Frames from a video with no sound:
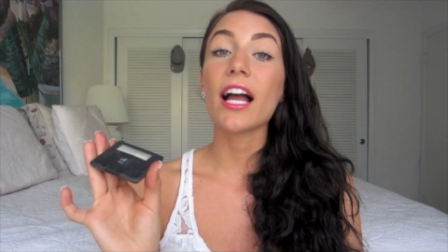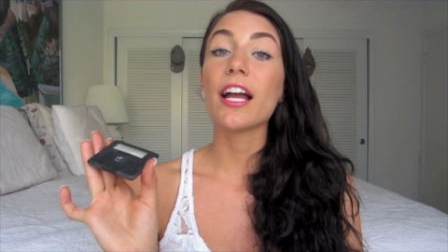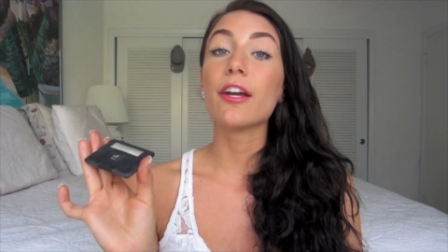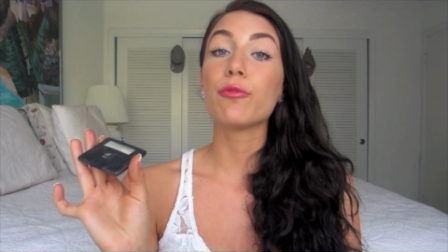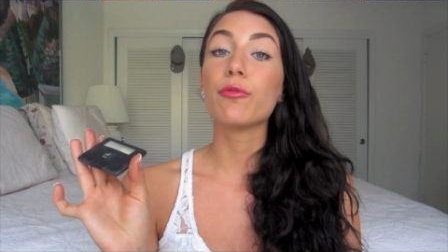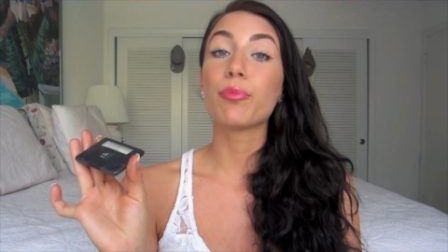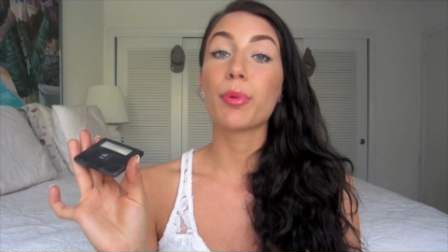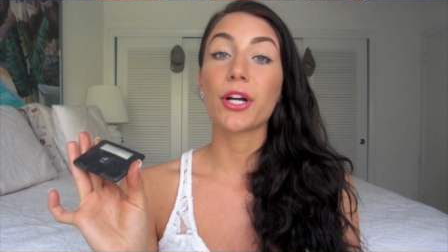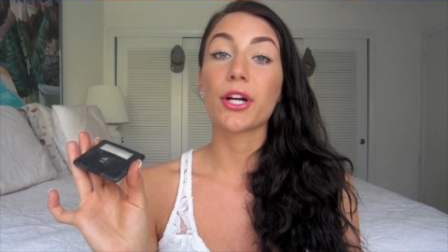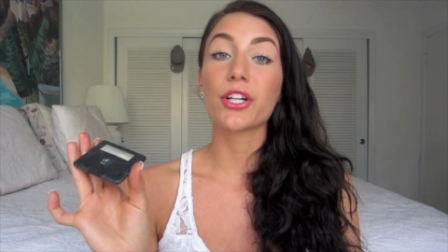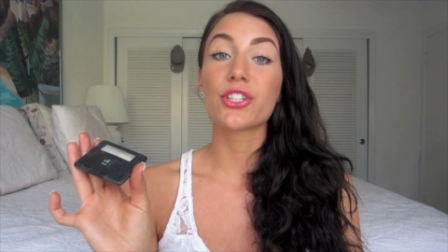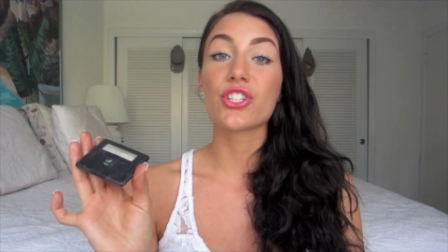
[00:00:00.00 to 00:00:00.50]

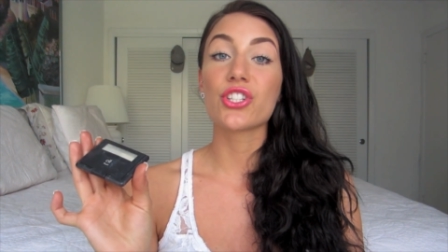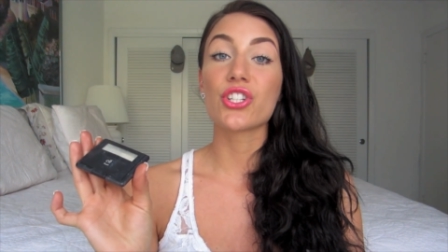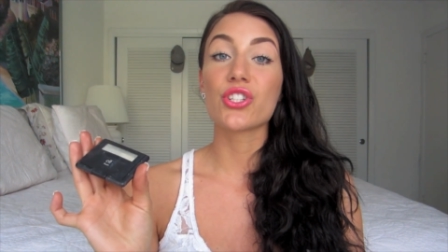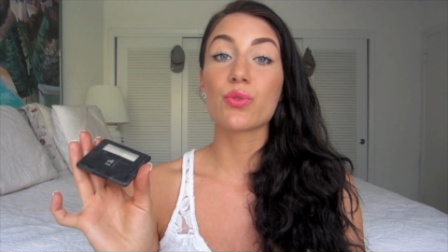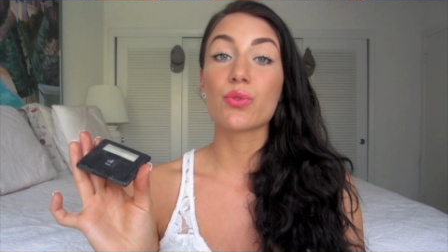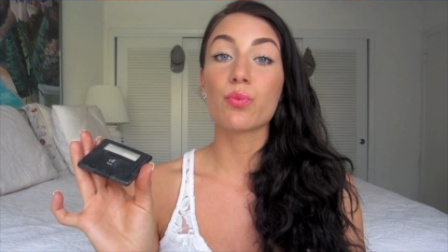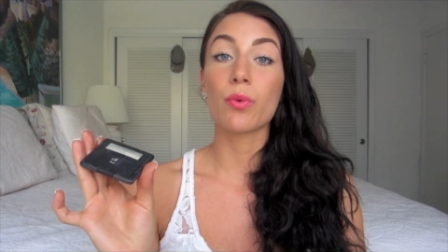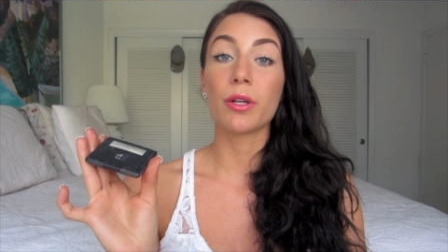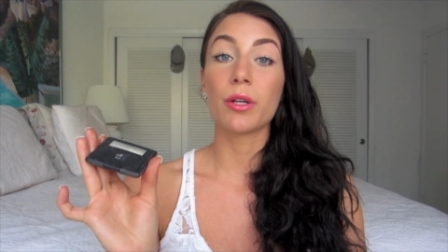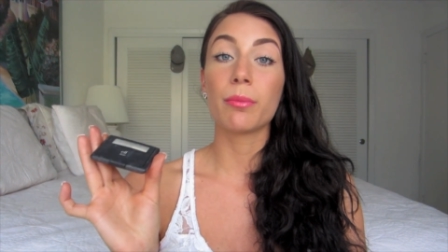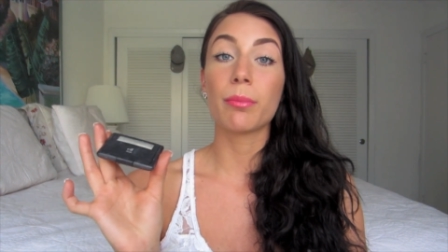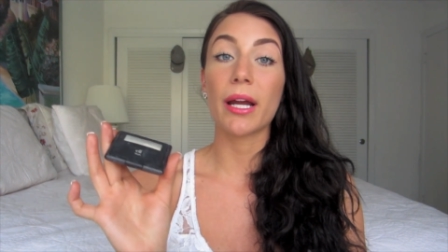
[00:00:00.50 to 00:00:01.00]
I've
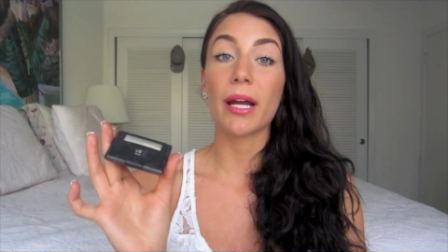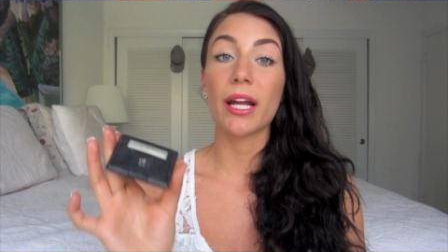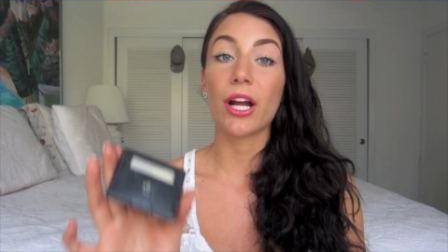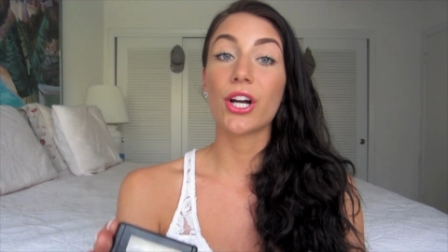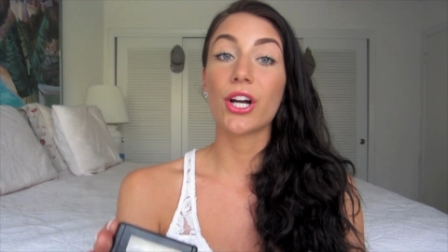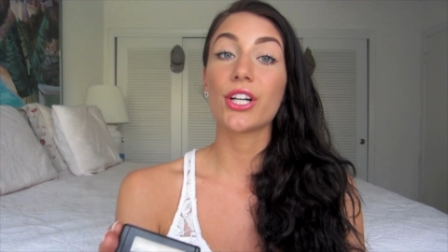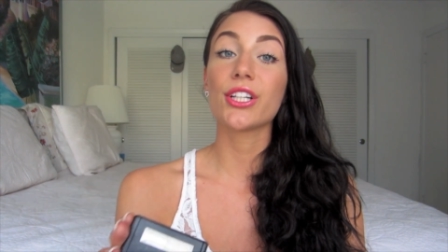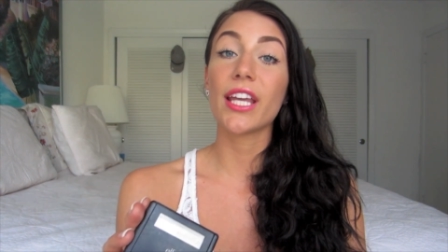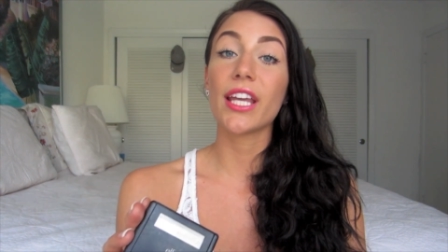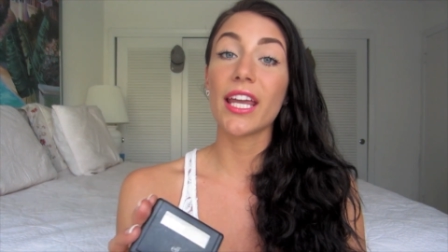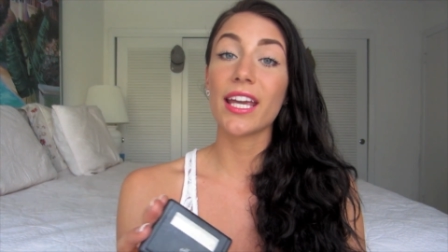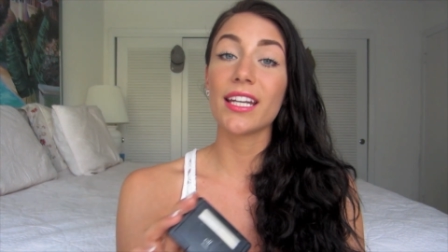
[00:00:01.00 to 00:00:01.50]
purchased one by
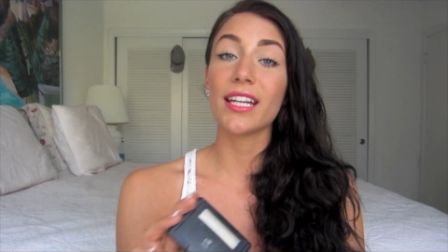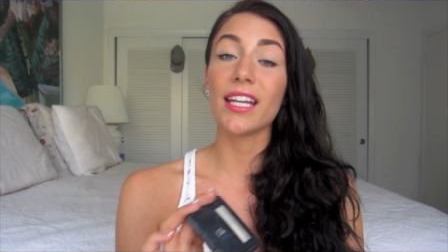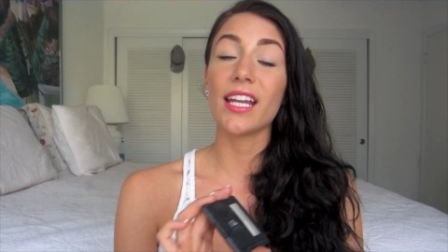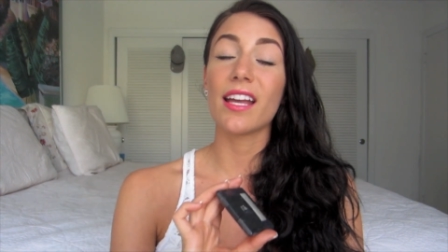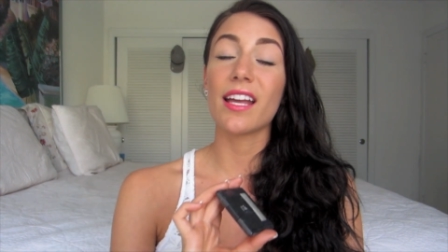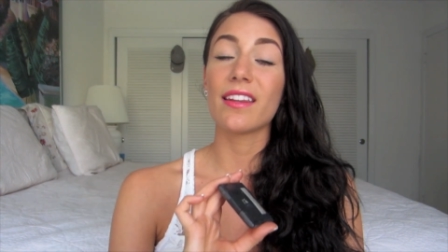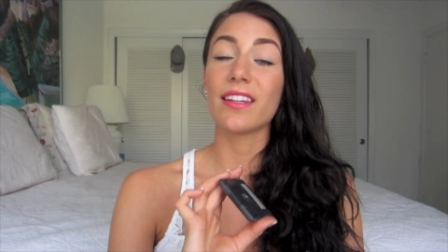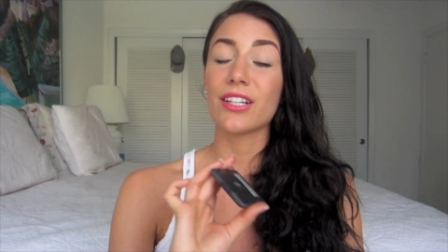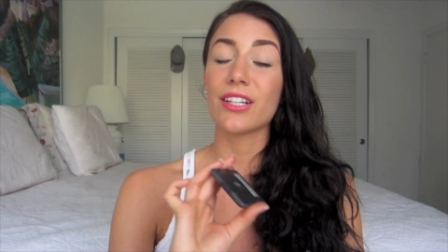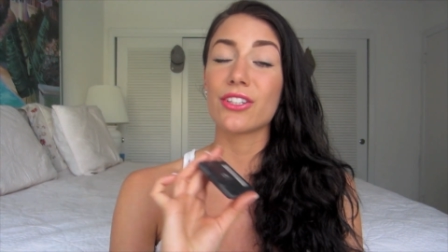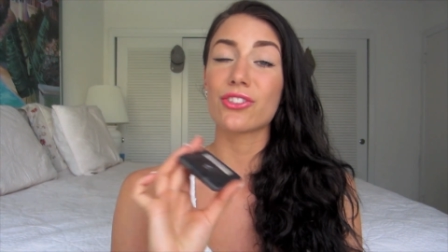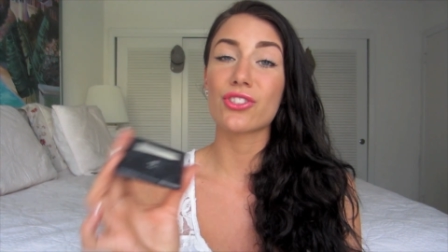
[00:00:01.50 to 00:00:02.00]
Hard Candy,
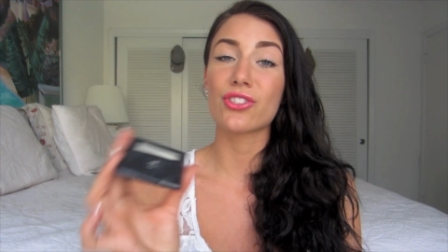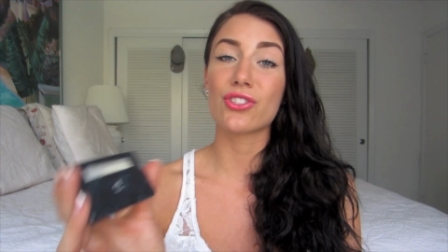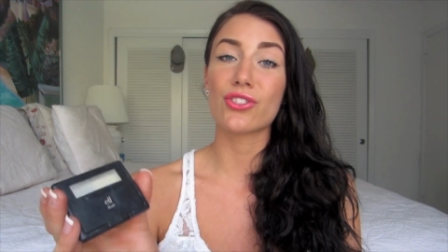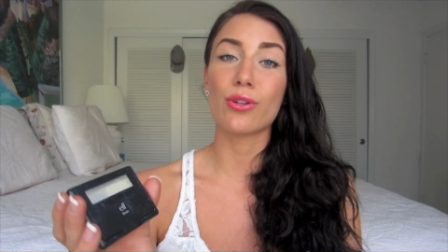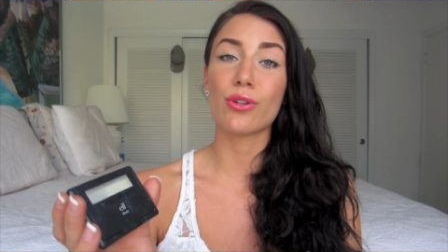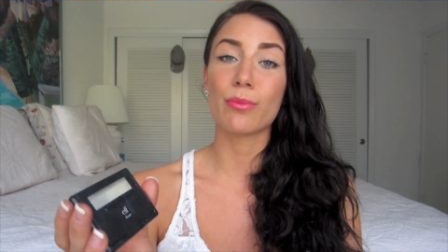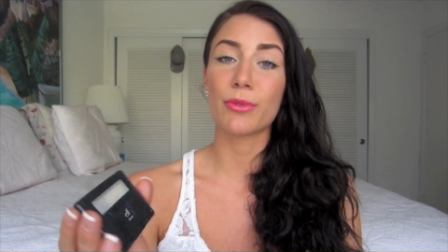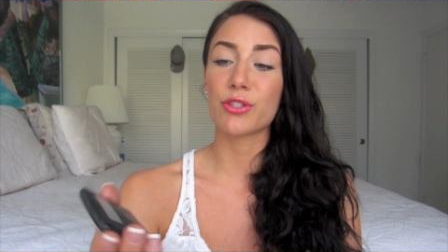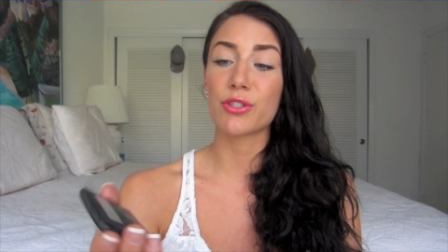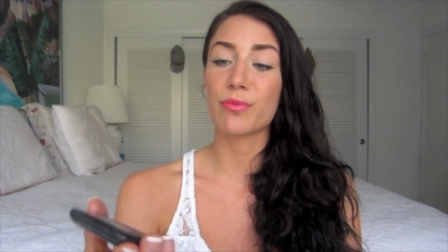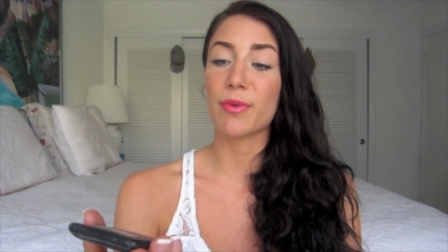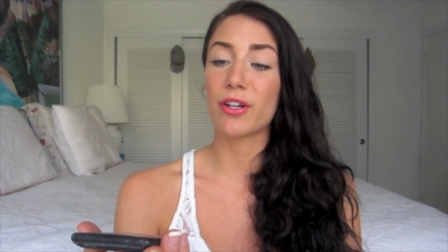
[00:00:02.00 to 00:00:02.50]
and they are just
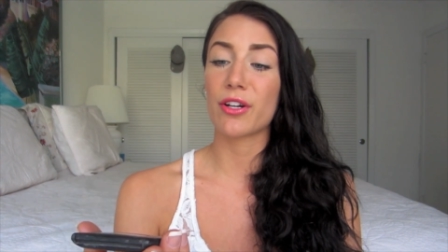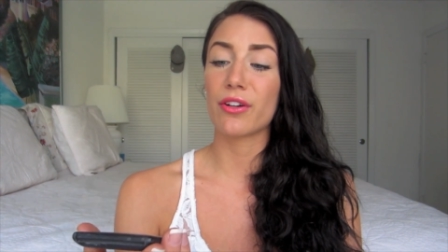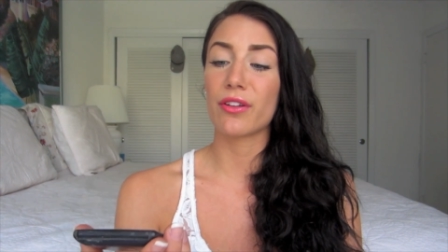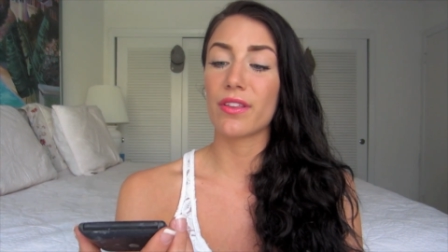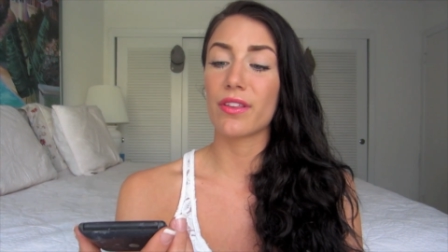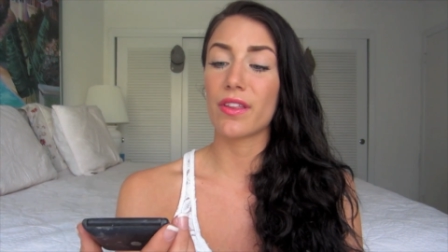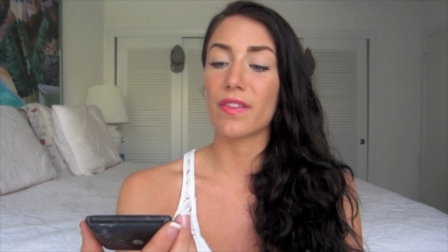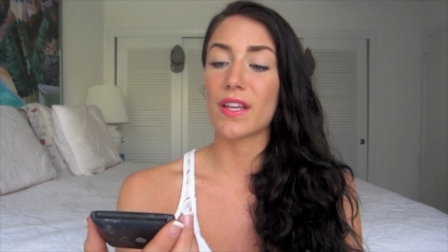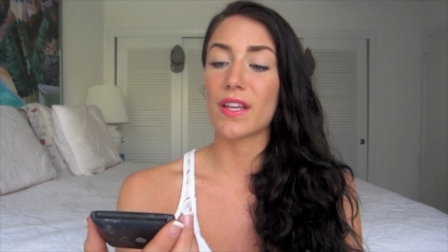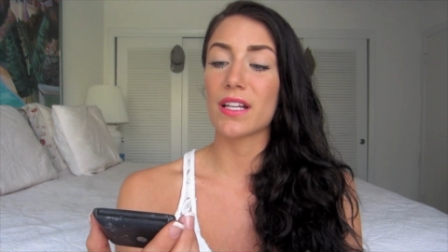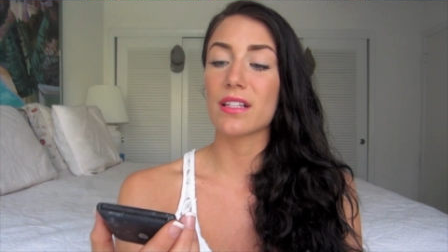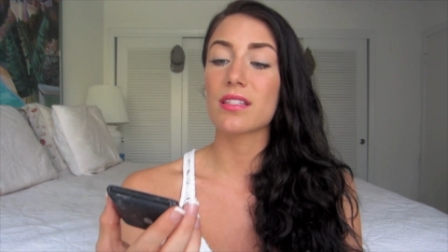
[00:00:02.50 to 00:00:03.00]
so much better
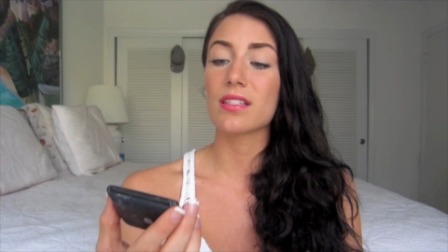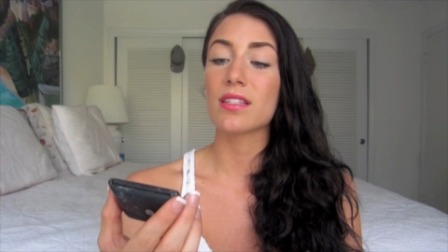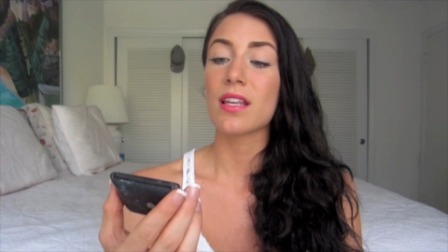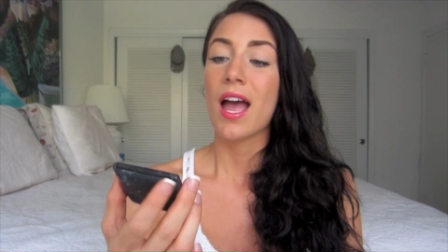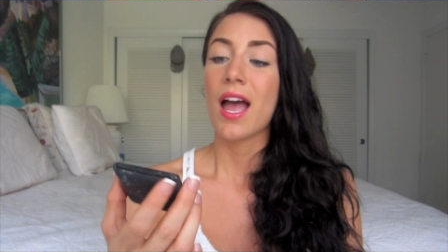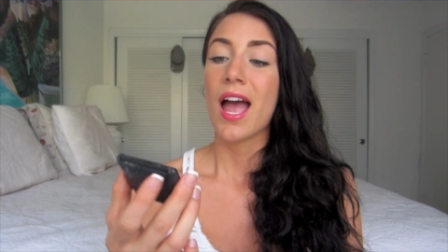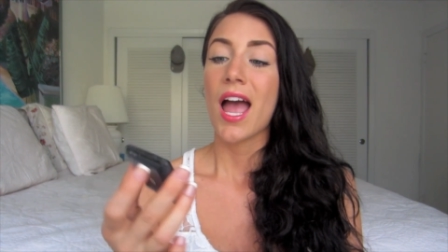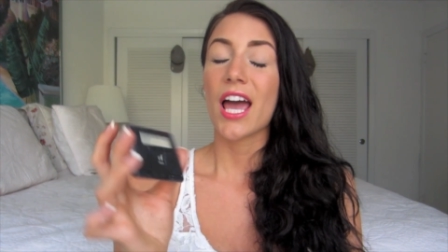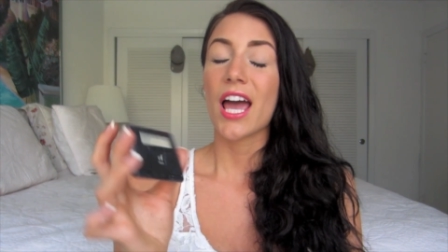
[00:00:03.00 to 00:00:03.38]
than this.